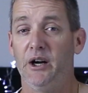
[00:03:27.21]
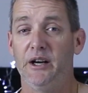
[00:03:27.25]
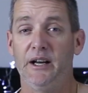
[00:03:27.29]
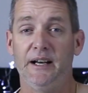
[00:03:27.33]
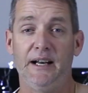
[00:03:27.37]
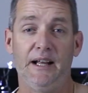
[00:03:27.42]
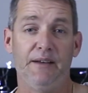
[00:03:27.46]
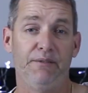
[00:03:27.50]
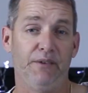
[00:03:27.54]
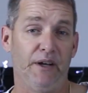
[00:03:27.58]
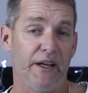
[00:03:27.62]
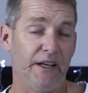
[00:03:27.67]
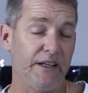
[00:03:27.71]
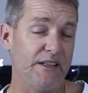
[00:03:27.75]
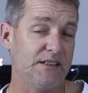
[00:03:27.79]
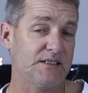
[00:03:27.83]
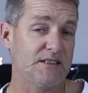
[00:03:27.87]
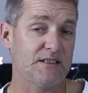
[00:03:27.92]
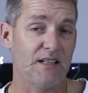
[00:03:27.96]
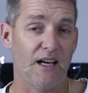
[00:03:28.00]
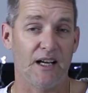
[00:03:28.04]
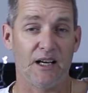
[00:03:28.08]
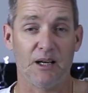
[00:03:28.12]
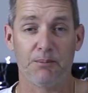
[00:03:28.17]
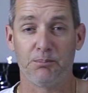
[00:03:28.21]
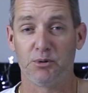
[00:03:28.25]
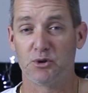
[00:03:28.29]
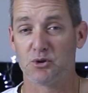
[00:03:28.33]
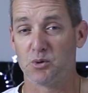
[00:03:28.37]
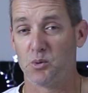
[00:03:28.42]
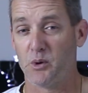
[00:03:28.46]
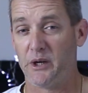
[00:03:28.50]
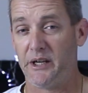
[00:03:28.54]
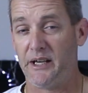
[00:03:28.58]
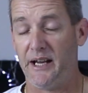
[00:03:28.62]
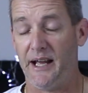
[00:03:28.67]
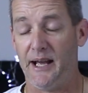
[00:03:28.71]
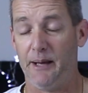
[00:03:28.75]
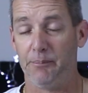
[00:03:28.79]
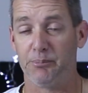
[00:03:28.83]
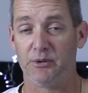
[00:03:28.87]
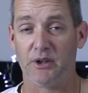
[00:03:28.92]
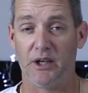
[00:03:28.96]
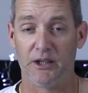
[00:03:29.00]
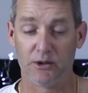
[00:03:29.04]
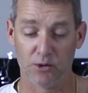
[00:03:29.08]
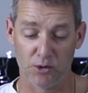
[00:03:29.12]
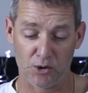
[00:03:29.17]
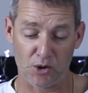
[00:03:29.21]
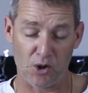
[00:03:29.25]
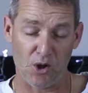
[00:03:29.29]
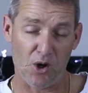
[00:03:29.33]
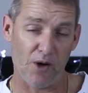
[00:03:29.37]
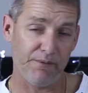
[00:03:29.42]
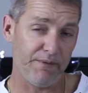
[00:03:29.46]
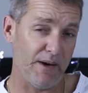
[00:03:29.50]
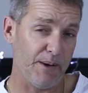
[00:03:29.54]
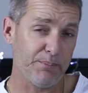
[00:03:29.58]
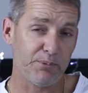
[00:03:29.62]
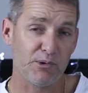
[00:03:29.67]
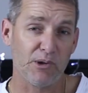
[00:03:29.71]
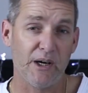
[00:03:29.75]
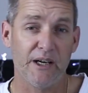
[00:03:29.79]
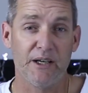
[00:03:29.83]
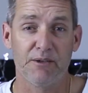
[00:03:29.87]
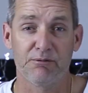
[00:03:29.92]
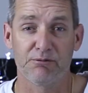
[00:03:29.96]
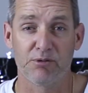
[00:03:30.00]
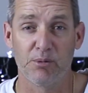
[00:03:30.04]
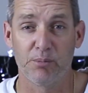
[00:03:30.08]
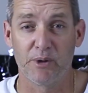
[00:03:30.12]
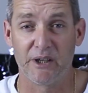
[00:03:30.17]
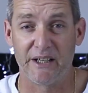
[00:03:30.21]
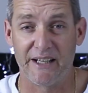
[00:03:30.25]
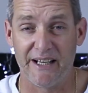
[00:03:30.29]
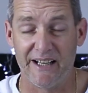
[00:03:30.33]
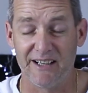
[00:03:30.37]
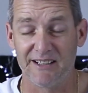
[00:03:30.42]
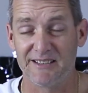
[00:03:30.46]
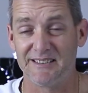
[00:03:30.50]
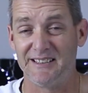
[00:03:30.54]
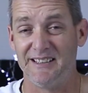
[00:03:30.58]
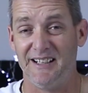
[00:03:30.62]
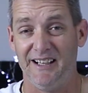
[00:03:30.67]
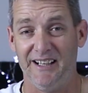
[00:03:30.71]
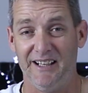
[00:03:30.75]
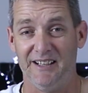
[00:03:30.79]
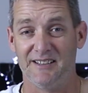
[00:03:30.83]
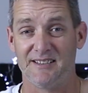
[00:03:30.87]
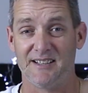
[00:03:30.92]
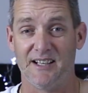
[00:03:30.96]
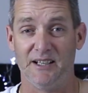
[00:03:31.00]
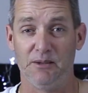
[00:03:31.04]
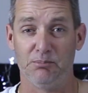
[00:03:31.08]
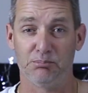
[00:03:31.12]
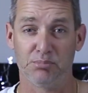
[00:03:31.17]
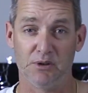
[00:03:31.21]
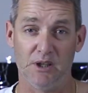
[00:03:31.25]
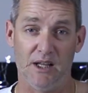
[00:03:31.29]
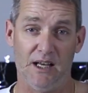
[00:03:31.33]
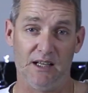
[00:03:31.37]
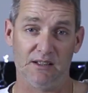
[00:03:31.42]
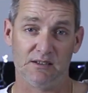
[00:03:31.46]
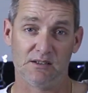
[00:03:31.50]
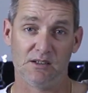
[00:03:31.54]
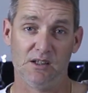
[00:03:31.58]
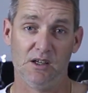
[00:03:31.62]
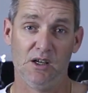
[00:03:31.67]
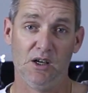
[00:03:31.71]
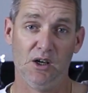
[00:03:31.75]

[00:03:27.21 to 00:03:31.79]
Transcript: I don't have any stutter between apps, and look, I've upgraded from a Galaxy S8 Plus.